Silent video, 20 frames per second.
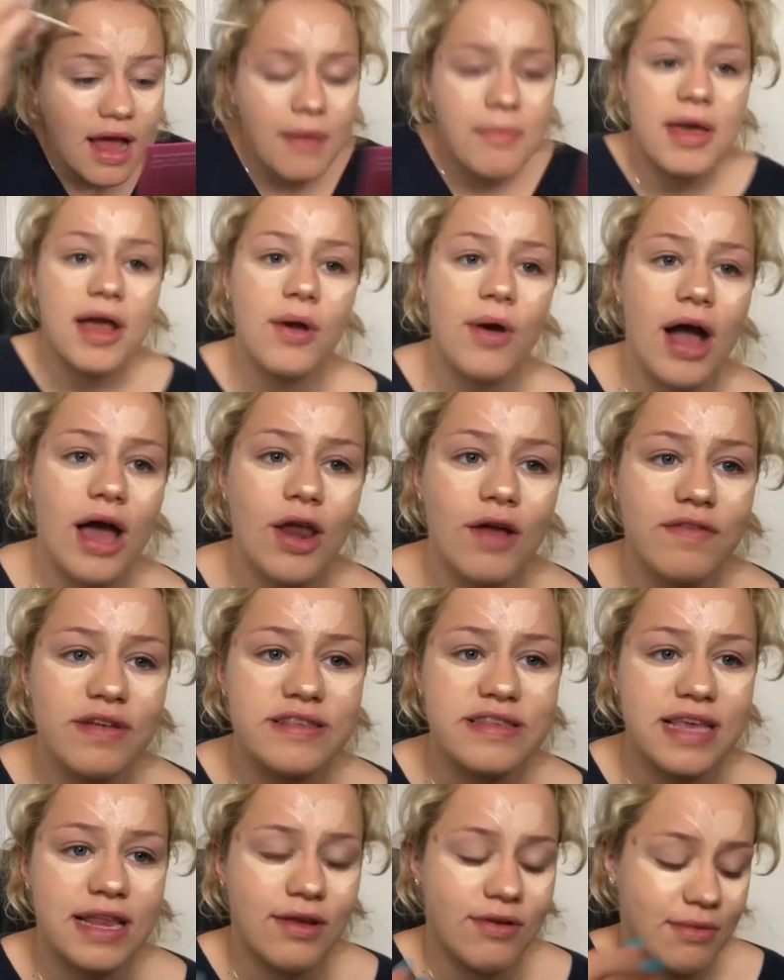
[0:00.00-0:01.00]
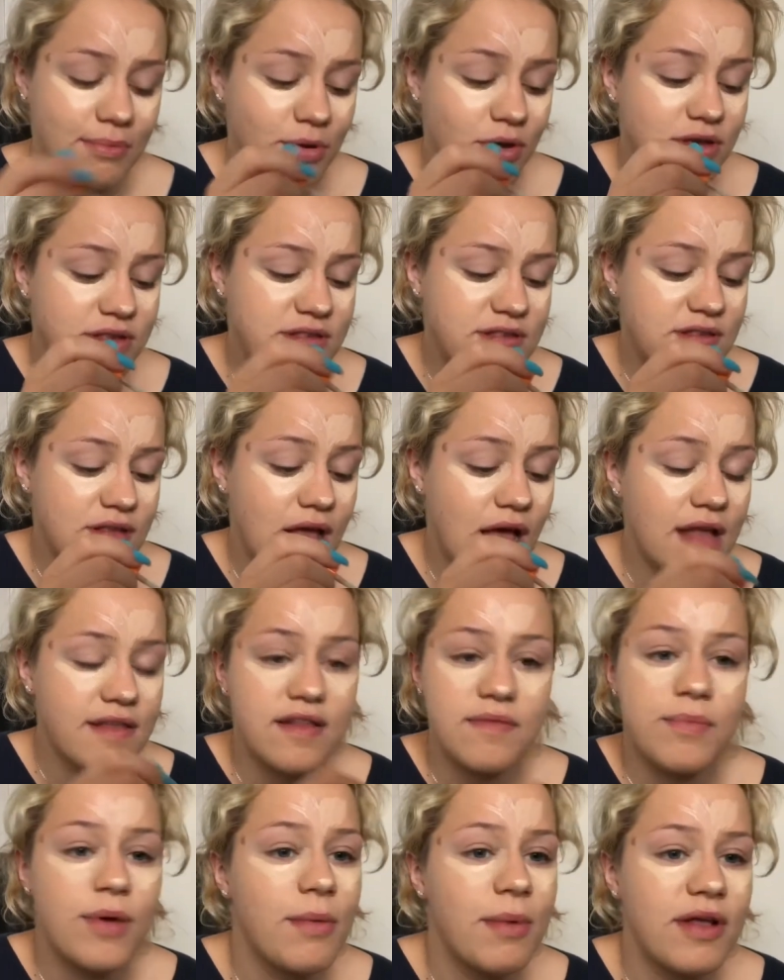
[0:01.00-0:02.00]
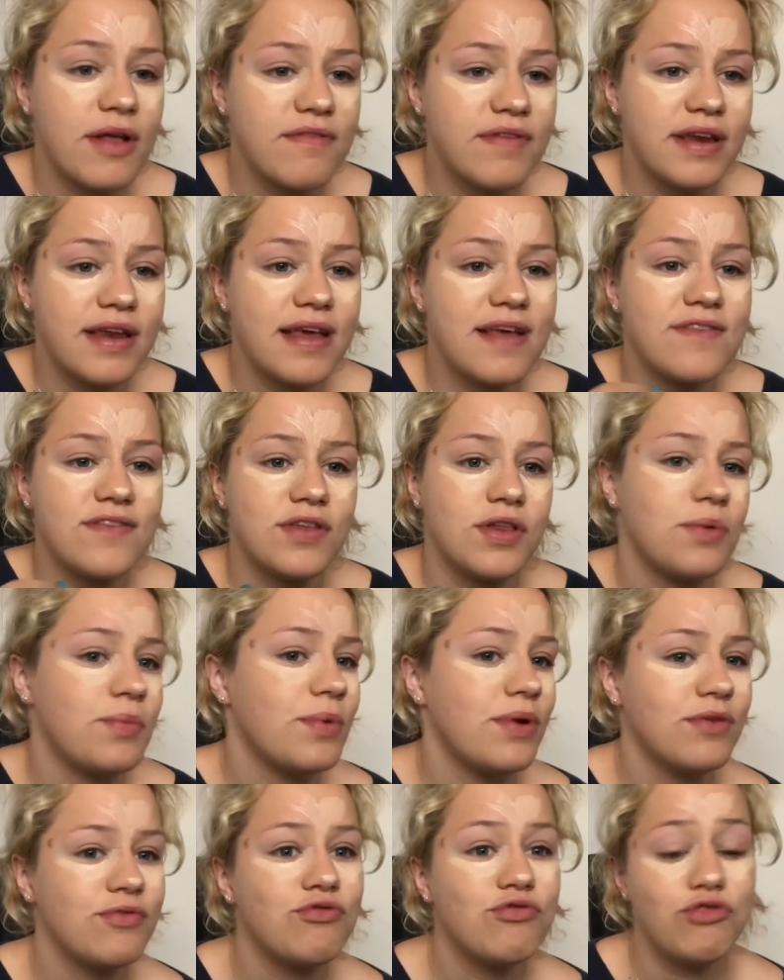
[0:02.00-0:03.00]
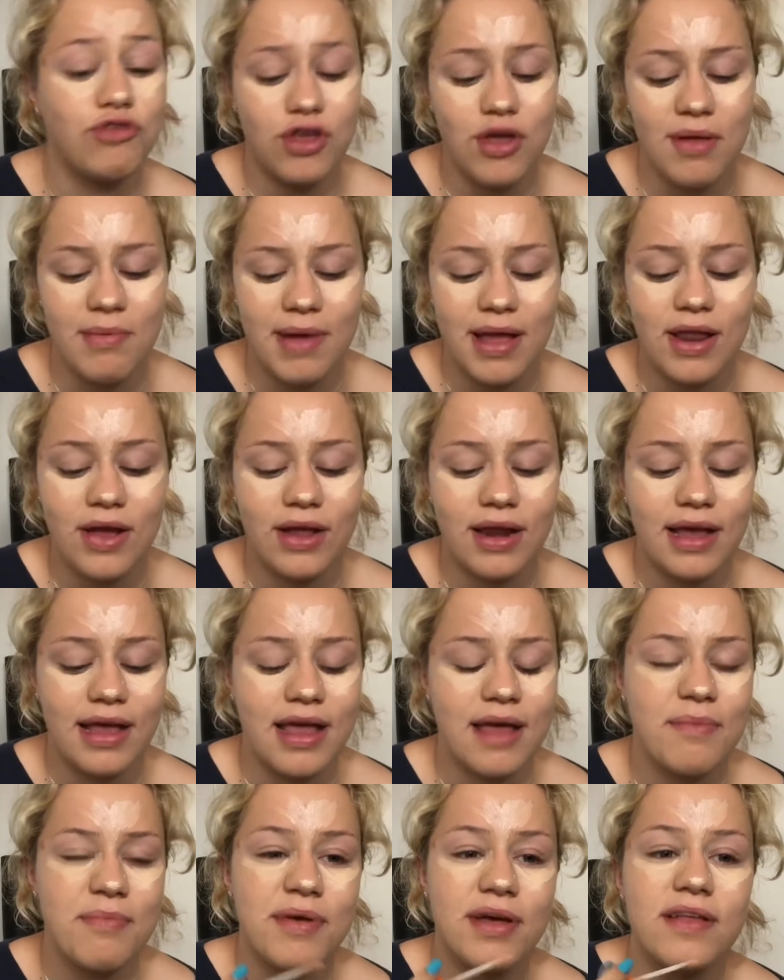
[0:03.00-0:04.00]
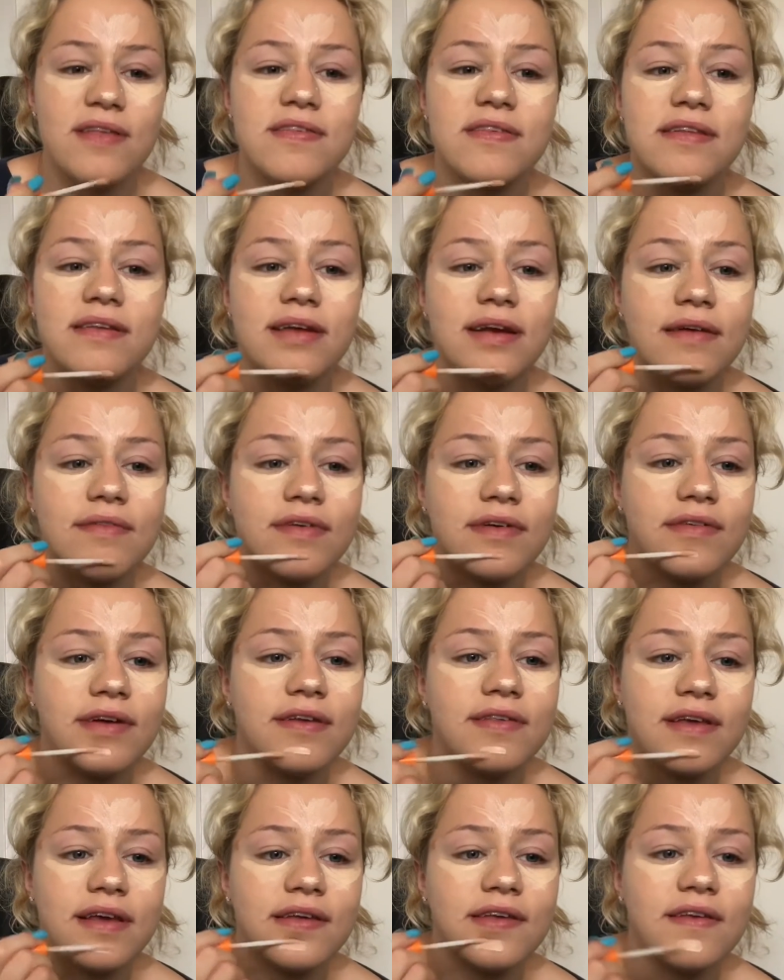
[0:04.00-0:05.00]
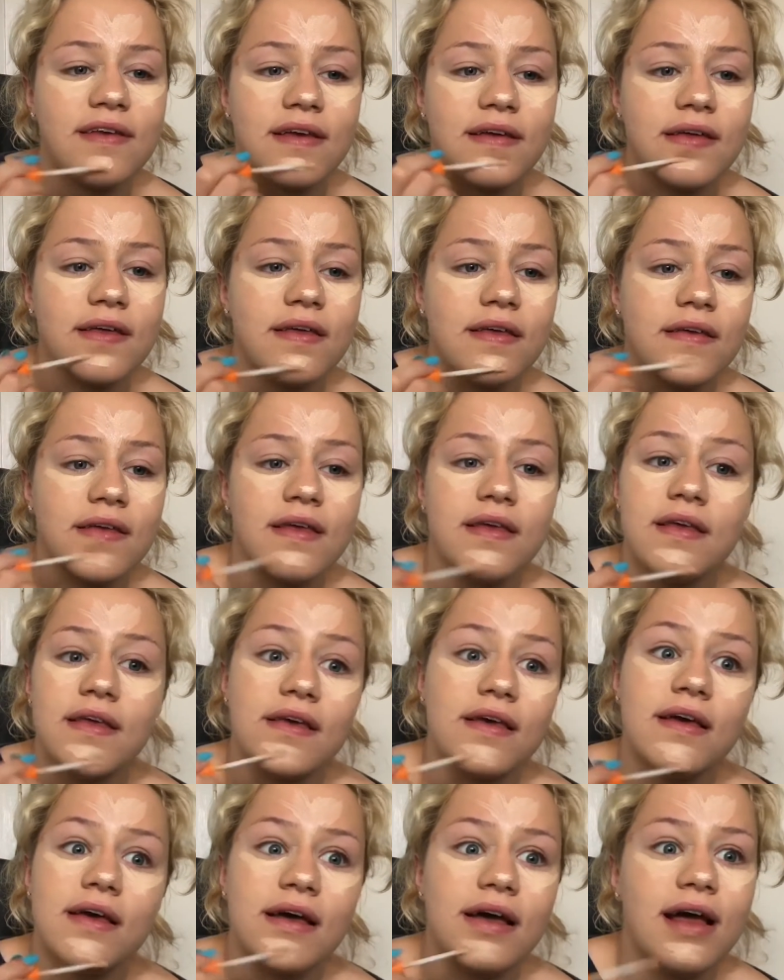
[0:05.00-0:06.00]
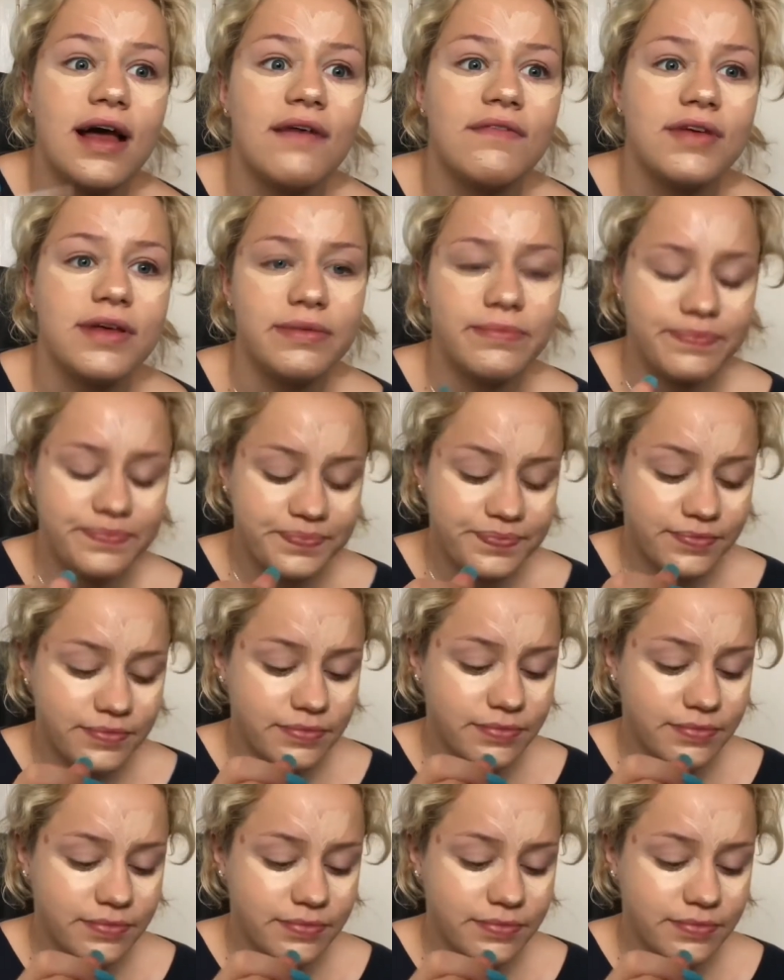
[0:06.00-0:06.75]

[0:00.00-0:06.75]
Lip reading: I'm putting quite a lot of concealer on because I didn't put much foundation on. Well, to you it might look like it, but considering I've got rosacea, I haven't.